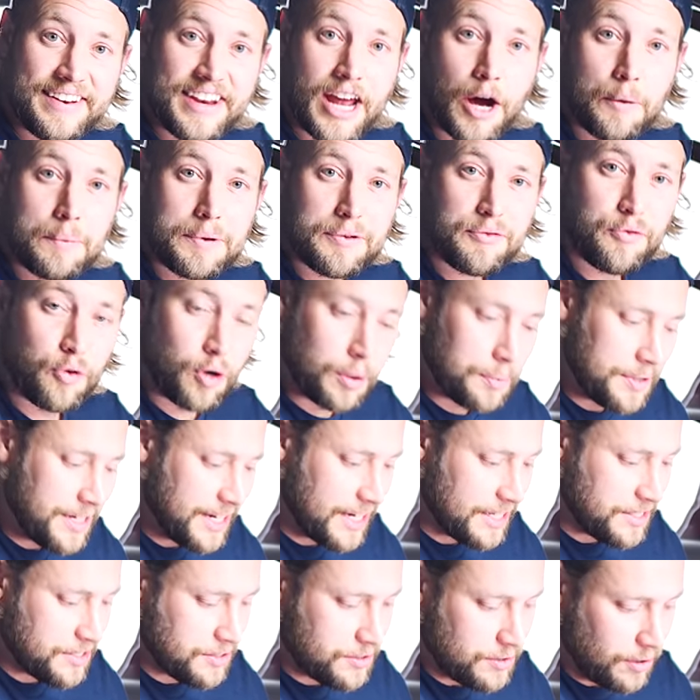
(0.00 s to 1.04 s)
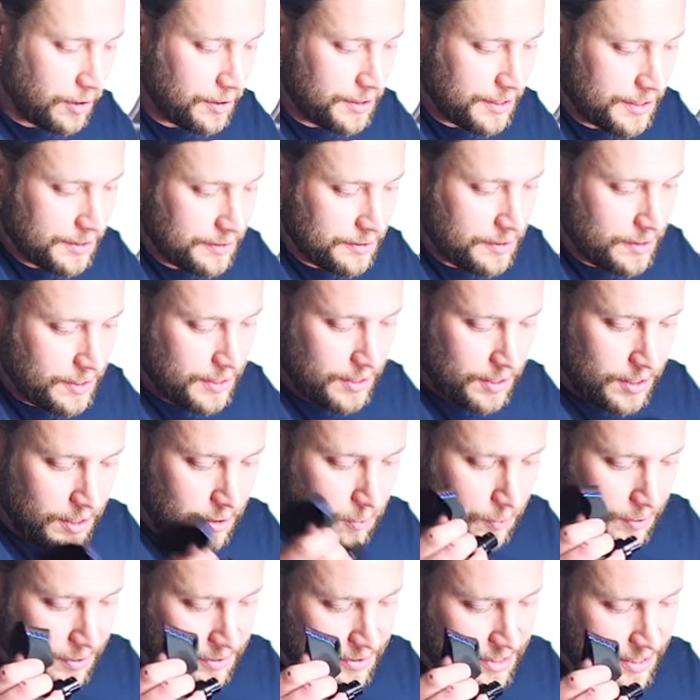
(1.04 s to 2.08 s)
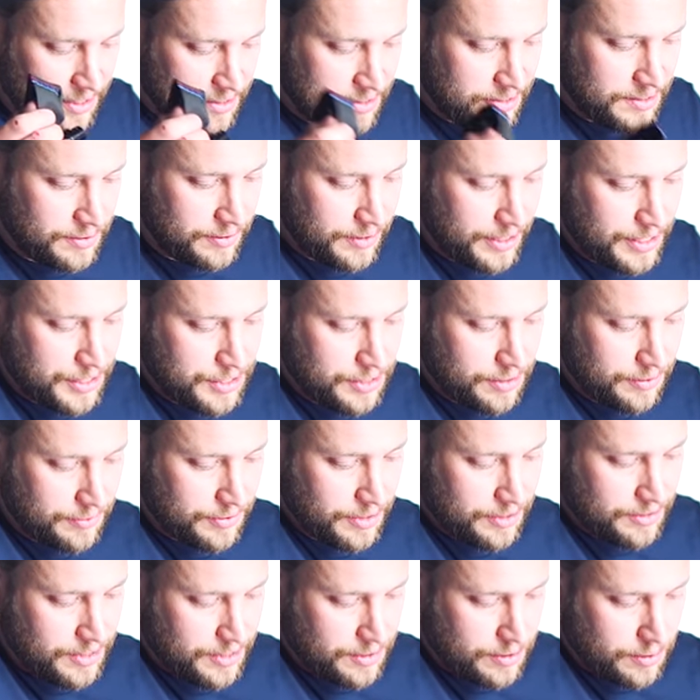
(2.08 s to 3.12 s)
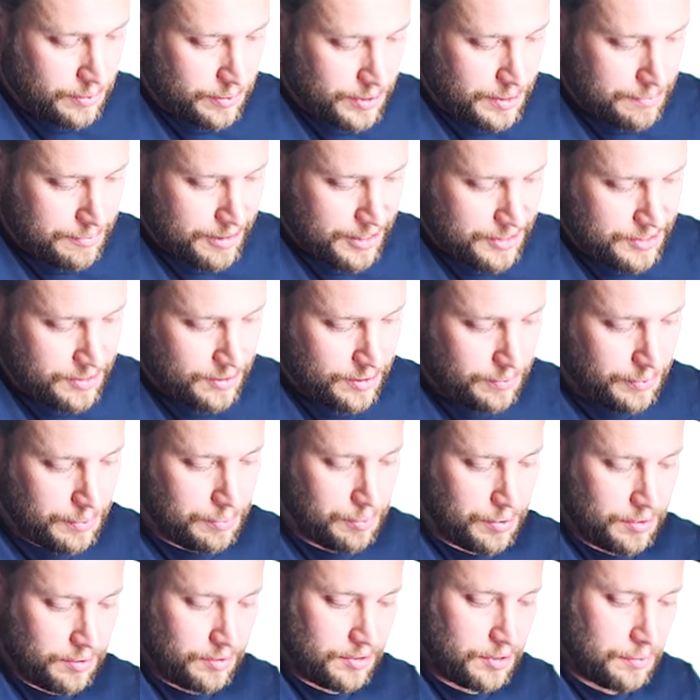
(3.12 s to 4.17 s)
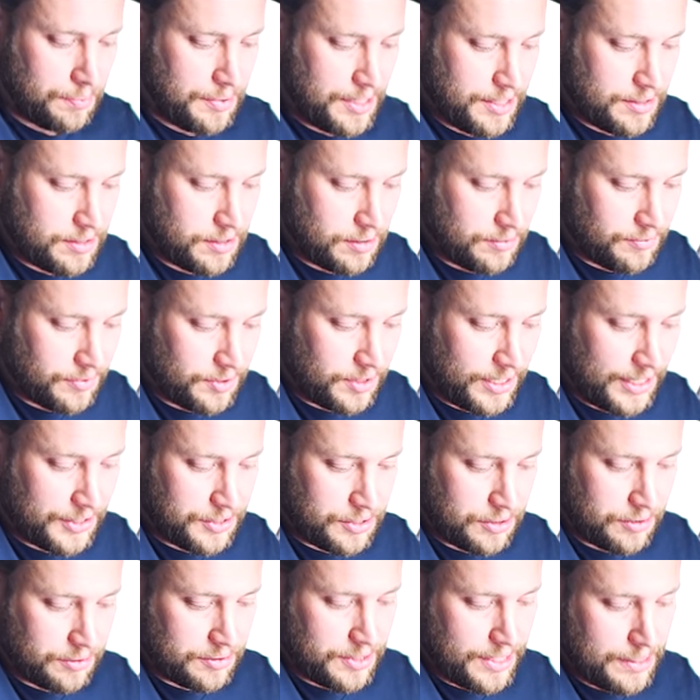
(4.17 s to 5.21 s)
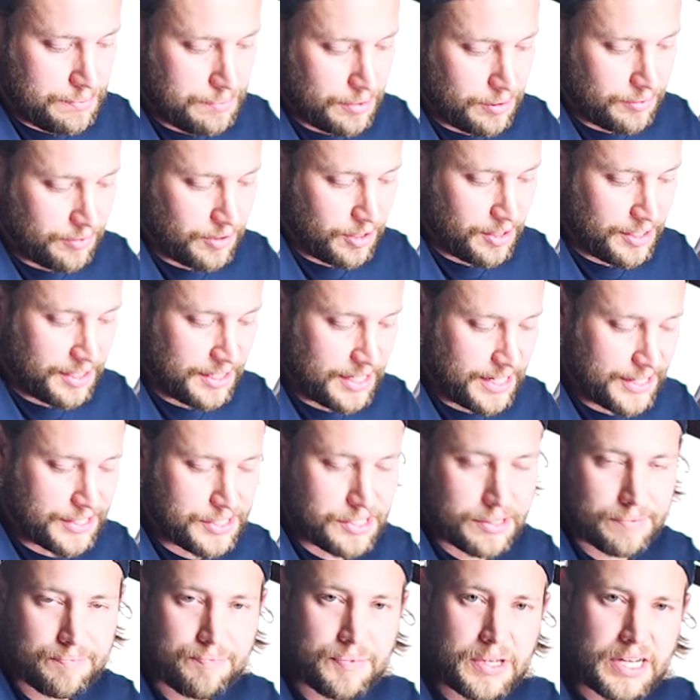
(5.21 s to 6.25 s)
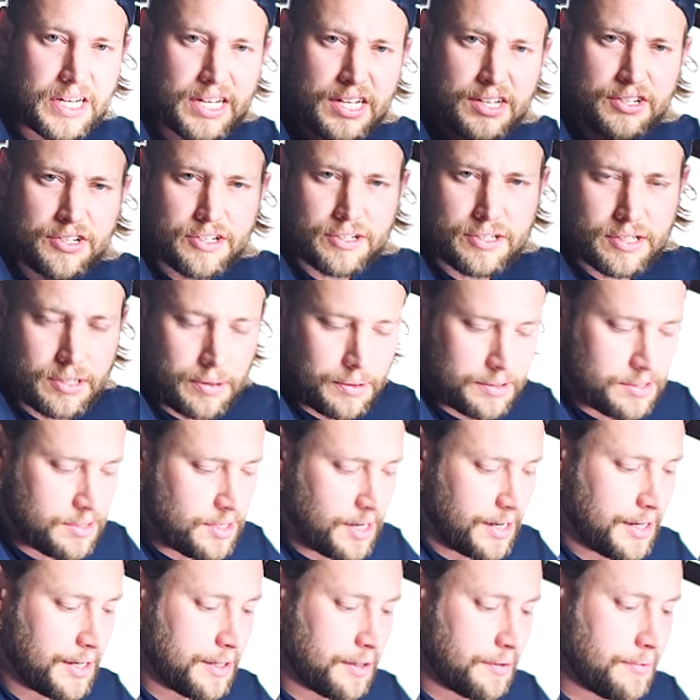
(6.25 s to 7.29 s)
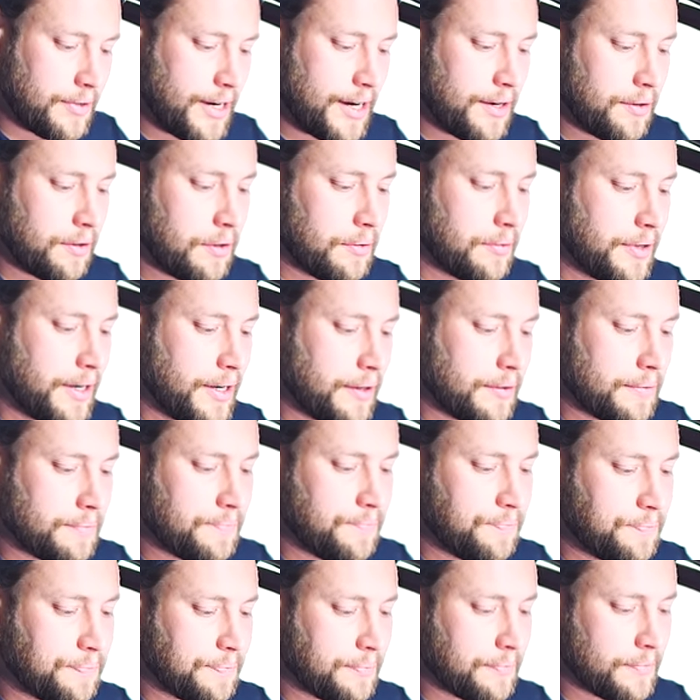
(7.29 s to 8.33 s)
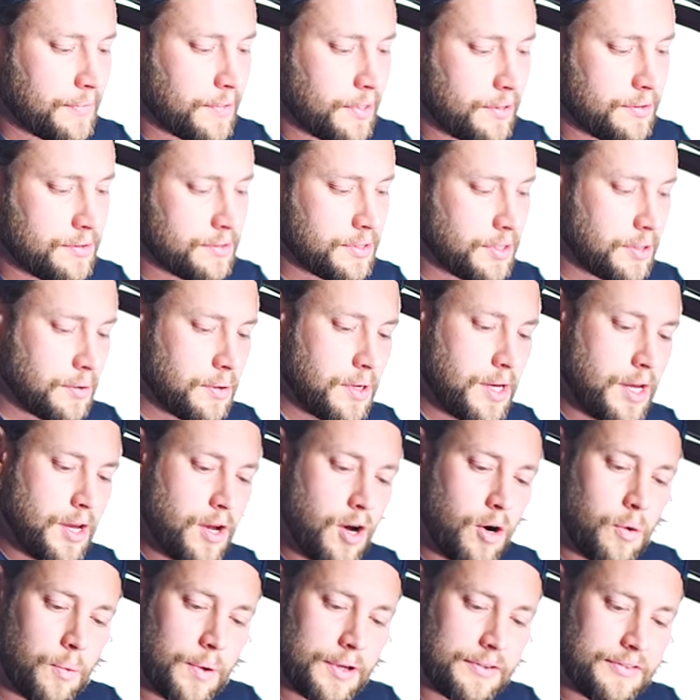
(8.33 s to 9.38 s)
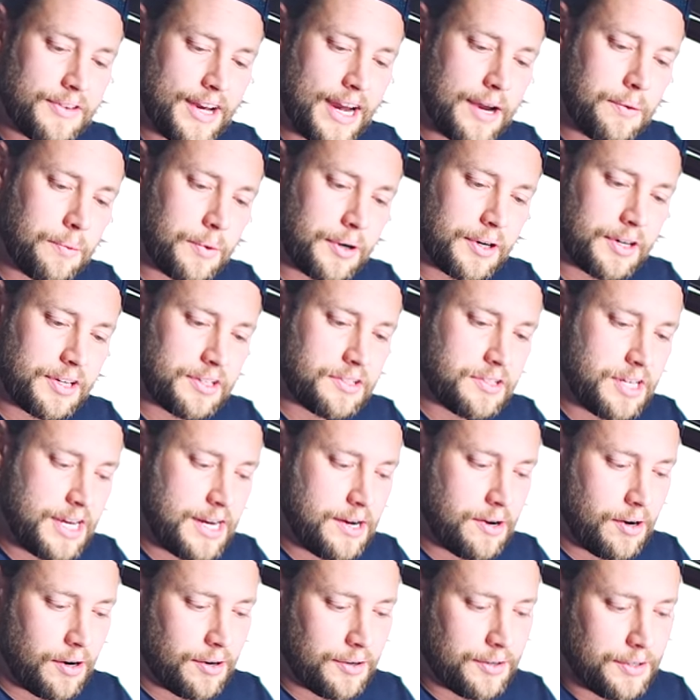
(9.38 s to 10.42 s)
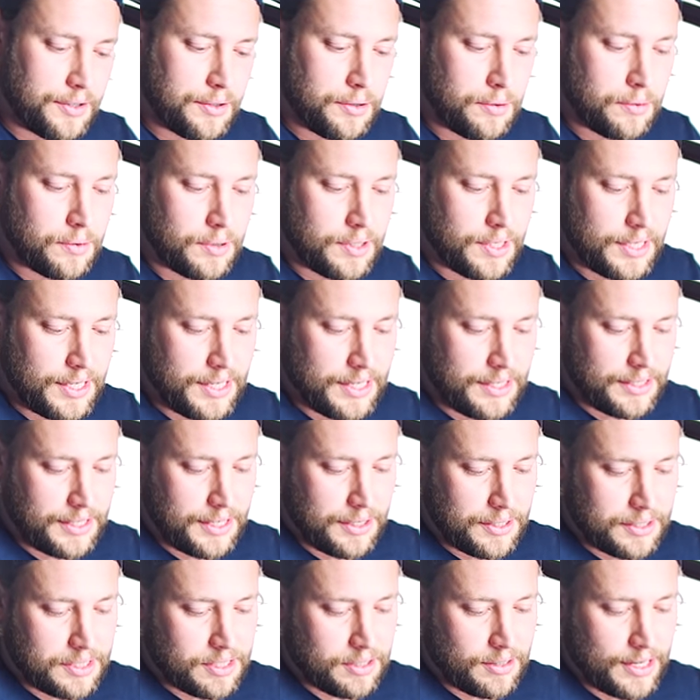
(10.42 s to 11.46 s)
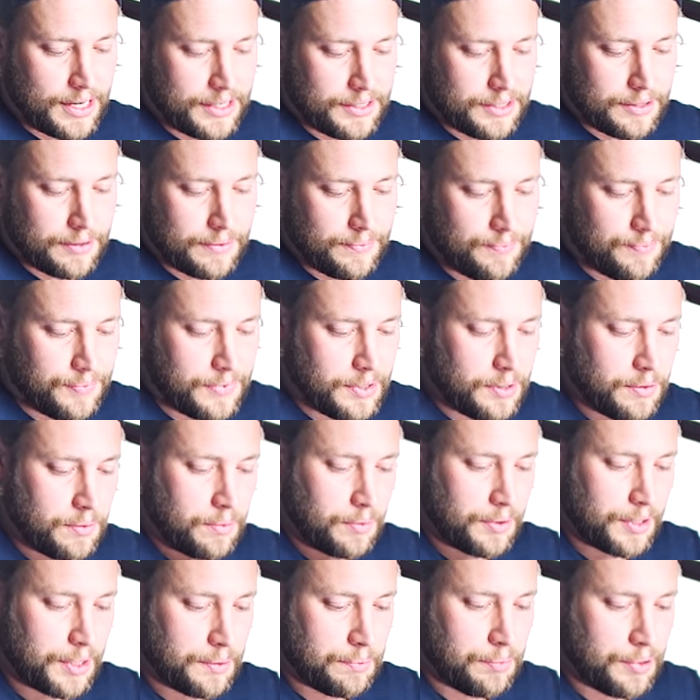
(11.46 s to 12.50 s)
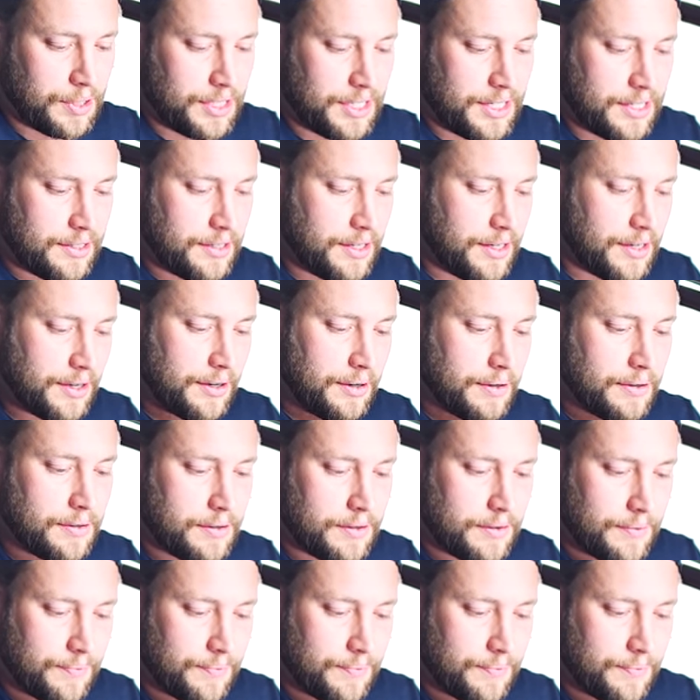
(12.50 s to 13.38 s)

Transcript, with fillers: Now, before we get started with the installation of this, I do wanna mention that we put a little piece of electrical tape over our connection, just so it's not gonna rattle around. So with that, we're gonna take our new gear selector, we're gonna put it in here.